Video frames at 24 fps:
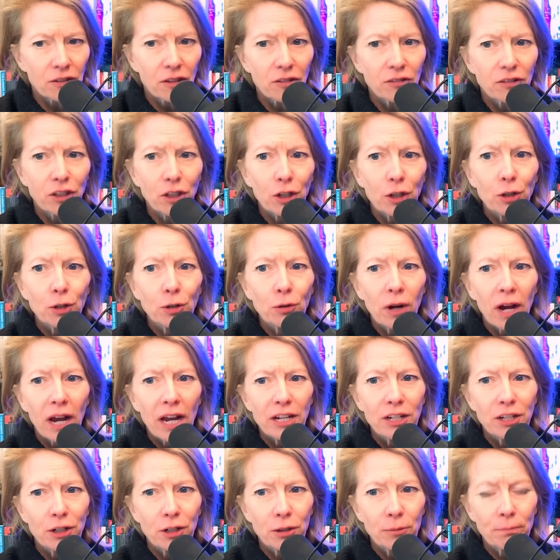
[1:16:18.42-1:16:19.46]
this is you
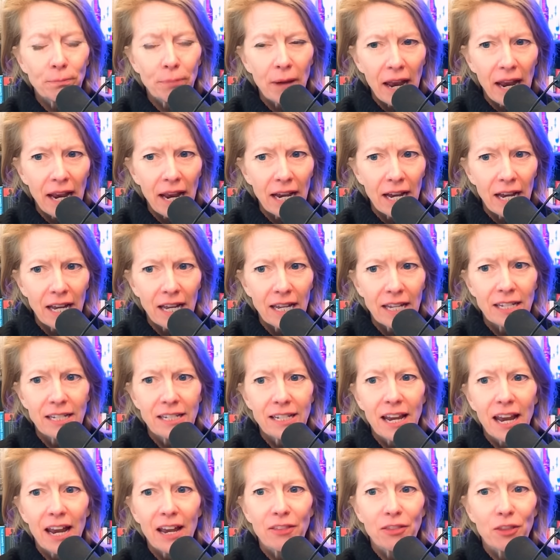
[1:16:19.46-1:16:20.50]
and your
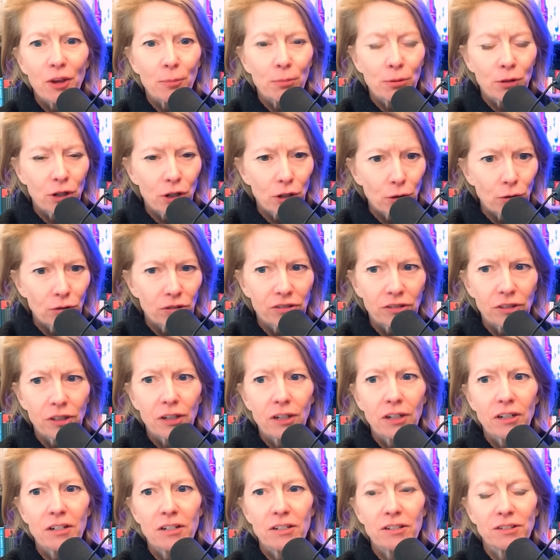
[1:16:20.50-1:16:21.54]
band and the
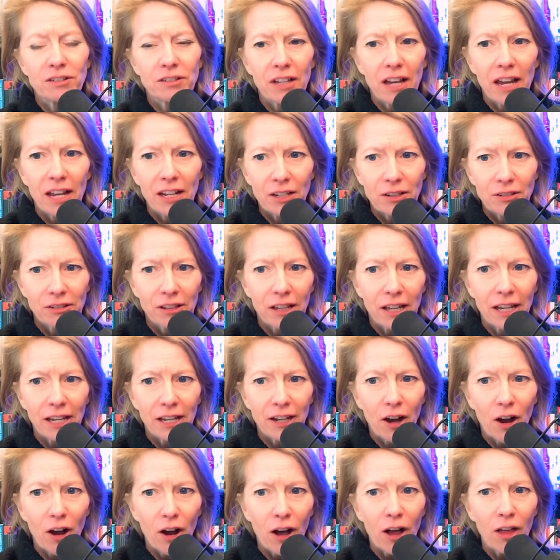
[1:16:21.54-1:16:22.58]
producers, and it's
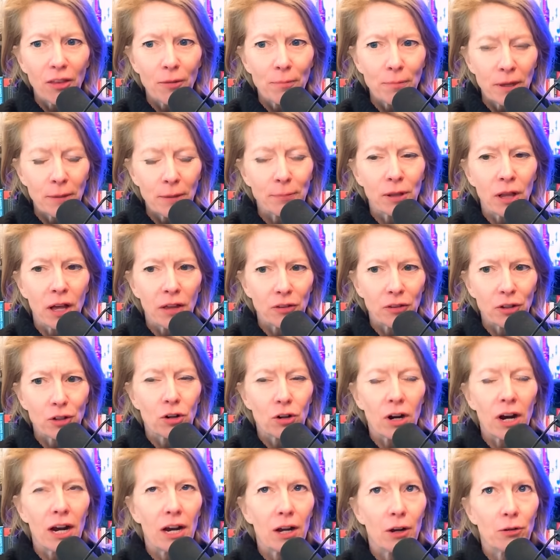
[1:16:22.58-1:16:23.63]
like all the people on the
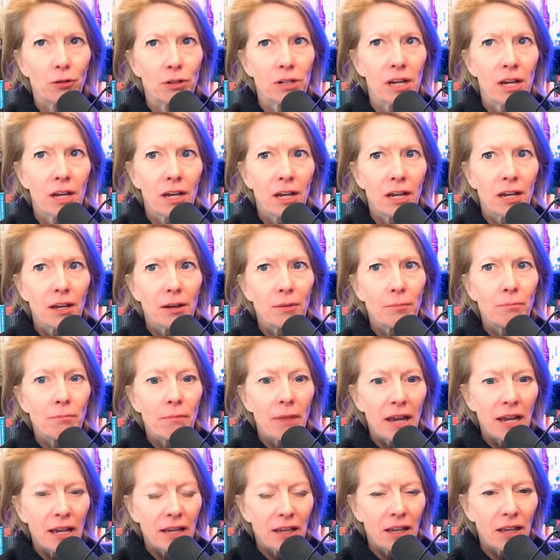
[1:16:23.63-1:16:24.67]
ground
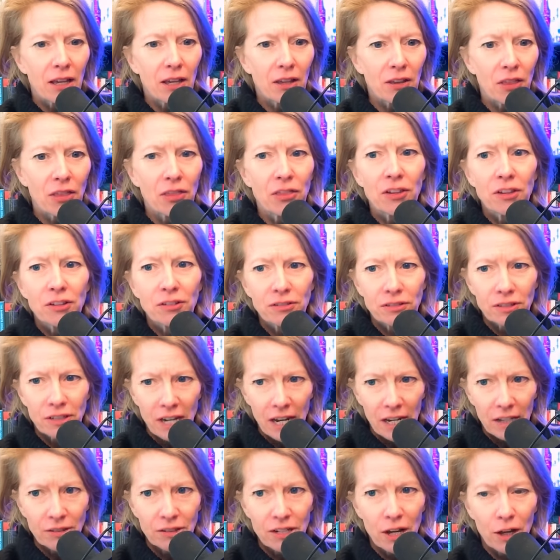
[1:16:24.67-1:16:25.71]
making this
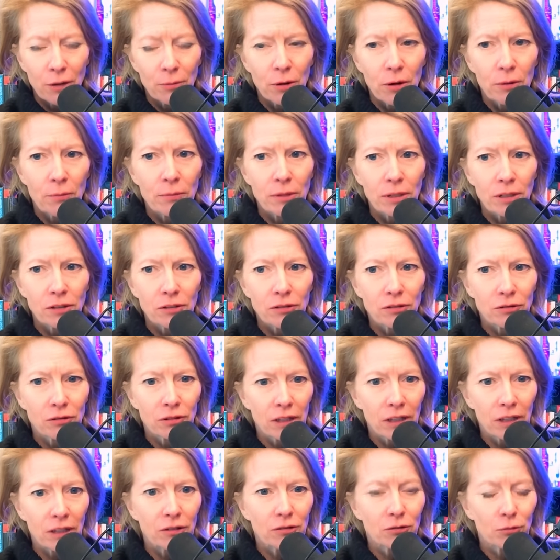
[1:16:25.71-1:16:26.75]
next album is
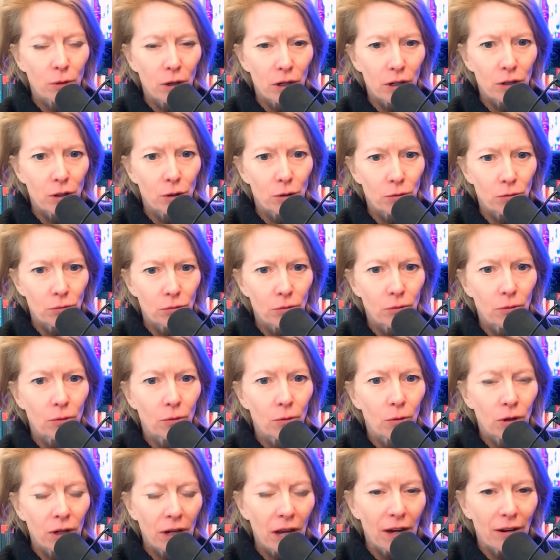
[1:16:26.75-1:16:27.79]
where you
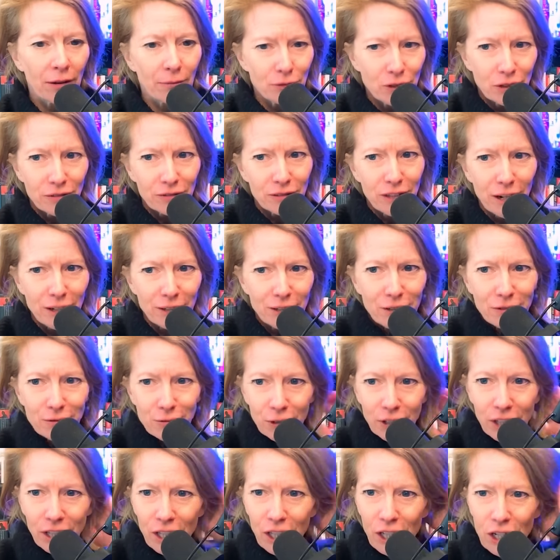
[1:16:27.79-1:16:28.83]
kind of just
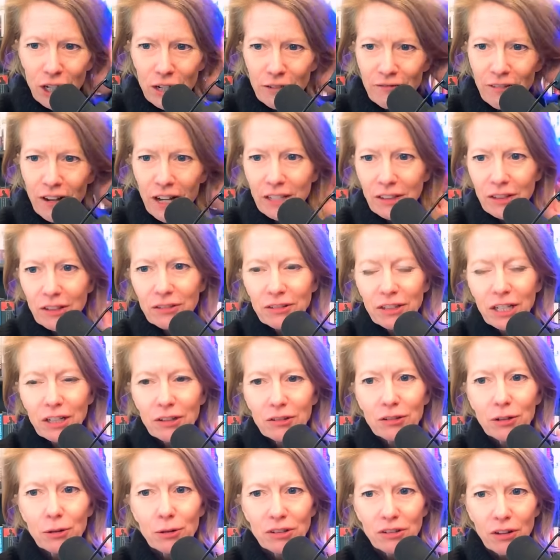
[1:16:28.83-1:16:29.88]
really clarifying the scene.
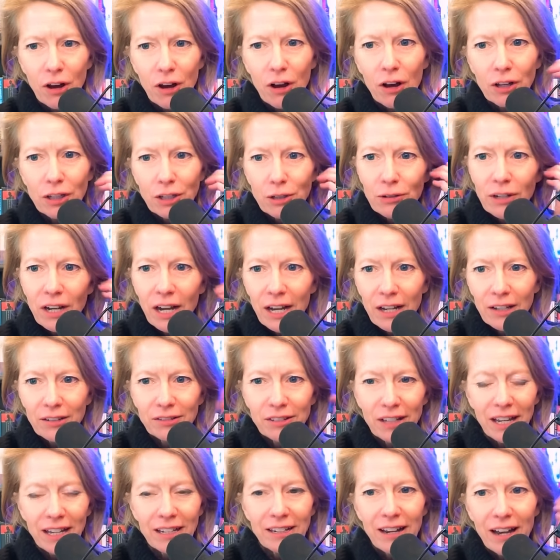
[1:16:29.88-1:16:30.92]
So it's all you
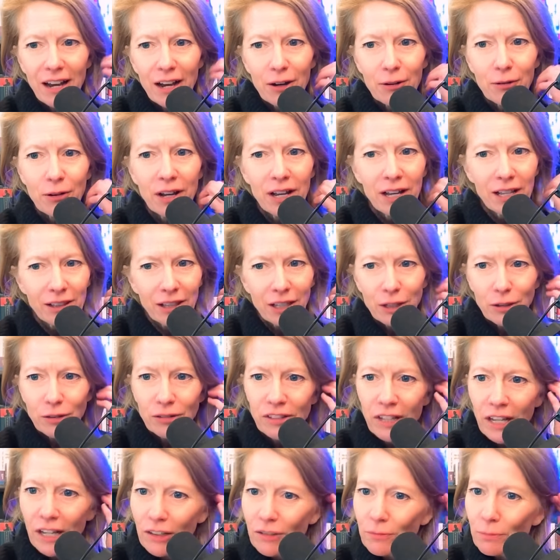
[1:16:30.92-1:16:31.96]
guys. And now, like you
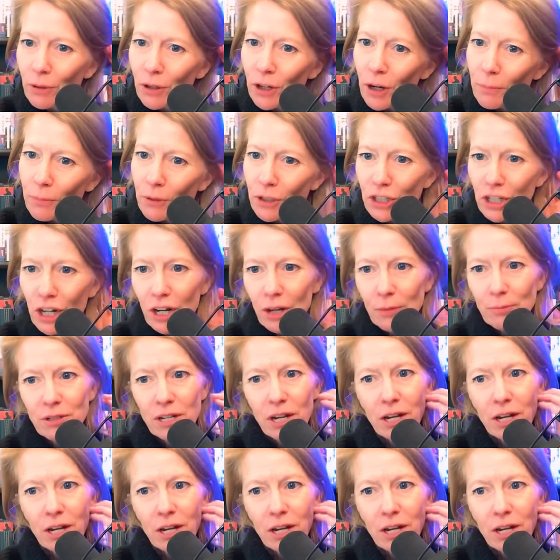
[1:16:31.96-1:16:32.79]
say, it's put up or shut up